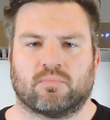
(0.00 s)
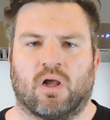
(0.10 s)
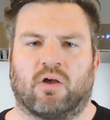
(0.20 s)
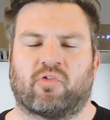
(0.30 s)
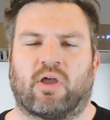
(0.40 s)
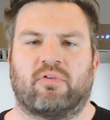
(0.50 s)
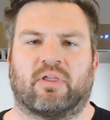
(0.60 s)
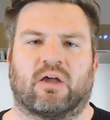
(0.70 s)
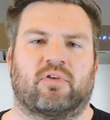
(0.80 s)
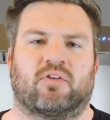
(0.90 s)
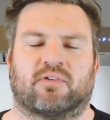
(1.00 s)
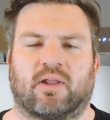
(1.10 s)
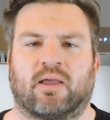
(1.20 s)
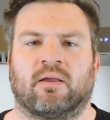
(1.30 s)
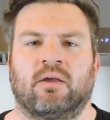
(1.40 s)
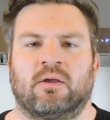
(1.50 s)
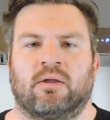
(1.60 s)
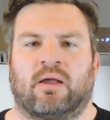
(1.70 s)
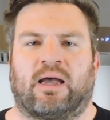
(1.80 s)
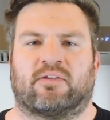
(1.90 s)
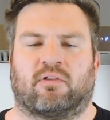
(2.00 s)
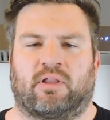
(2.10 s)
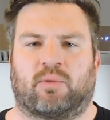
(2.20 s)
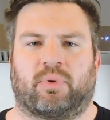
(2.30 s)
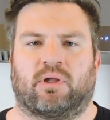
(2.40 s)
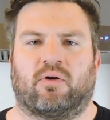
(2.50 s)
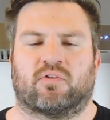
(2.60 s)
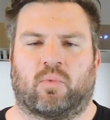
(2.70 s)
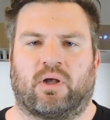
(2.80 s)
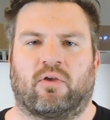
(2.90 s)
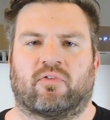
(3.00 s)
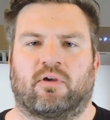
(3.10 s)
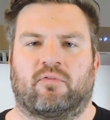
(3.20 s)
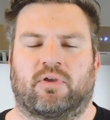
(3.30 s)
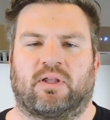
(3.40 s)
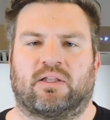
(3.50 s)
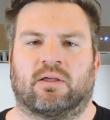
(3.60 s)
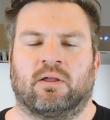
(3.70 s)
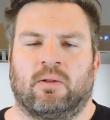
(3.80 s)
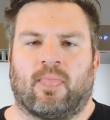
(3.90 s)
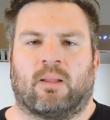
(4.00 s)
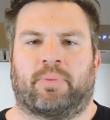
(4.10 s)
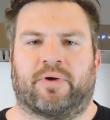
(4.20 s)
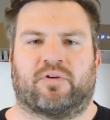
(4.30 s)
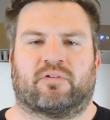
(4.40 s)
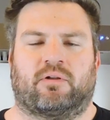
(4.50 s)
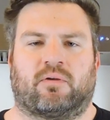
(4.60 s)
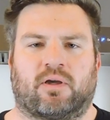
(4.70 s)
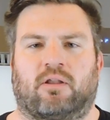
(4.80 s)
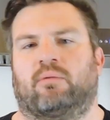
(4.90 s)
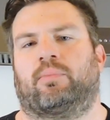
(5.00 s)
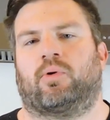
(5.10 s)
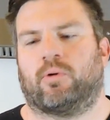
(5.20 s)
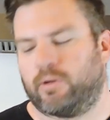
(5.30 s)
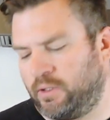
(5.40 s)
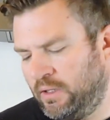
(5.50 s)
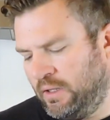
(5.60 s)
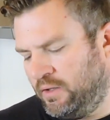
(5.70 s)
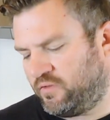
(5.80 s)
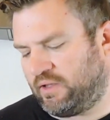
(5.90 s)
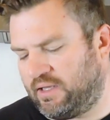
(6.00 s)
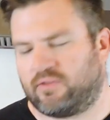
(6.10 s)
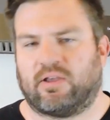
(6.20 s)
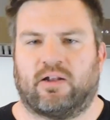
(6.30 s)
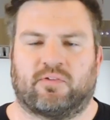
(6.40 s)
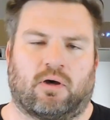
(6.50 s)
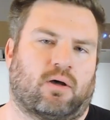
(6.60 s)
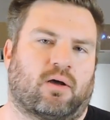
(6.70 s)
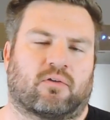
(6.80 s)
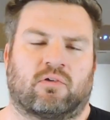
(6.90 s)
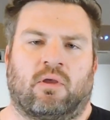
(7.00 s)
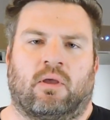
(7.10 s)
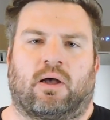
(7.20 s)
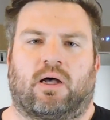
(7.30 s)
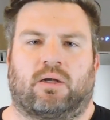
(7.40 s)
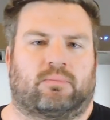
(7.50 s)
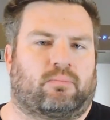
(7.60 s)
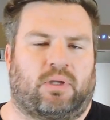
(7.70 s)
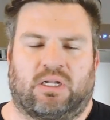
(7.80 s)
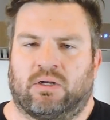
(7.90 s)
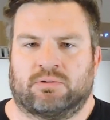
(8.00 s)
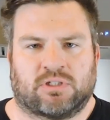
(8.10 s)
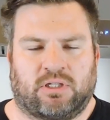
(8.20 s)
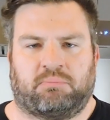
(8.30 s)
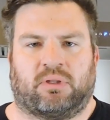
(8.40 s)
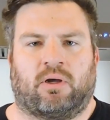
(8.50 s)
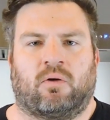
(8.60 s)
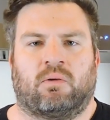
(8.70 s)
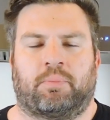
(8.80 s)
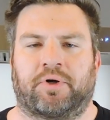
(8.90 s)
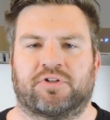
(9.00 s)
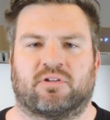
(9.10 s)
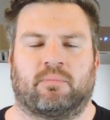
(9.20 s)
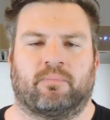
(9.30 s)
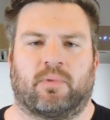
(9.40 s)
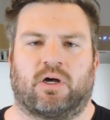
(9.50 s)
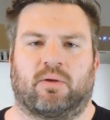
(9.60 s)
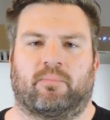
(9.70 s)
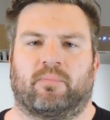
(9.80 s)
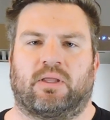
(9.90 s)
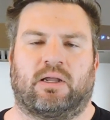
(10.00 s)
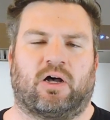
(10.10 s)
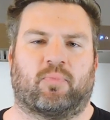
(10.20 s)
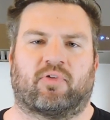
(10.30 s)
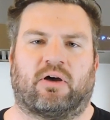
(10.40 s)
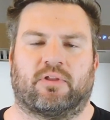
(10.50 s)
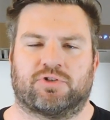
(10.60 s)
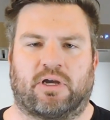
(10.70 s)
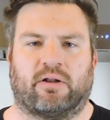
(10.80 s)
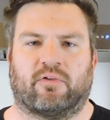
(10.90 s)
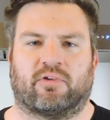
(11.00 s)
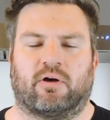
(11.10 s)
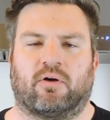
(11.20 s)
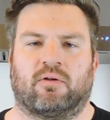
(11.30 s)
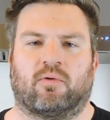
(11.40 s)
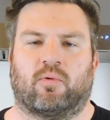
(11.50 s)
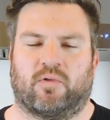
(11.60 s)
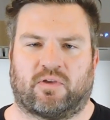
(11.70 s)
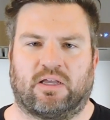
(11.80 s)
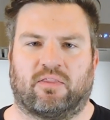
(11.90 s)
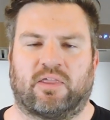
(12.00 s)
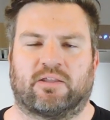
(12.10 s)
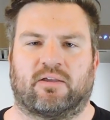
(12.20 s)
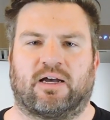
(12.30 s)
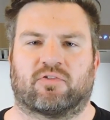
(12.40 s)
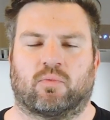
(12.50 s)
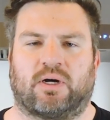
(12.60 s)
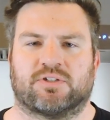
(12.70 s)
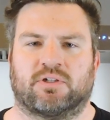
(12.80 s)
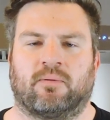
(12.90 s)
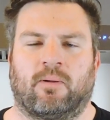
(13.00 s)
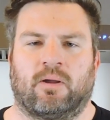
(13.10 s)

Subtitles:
Also, everything I've used today has a link below as well. So if you need to purchase a new cutting board, say a set of tongs, just click below, purchase them, and it helps out the channel. So once again, thank you guys for watching.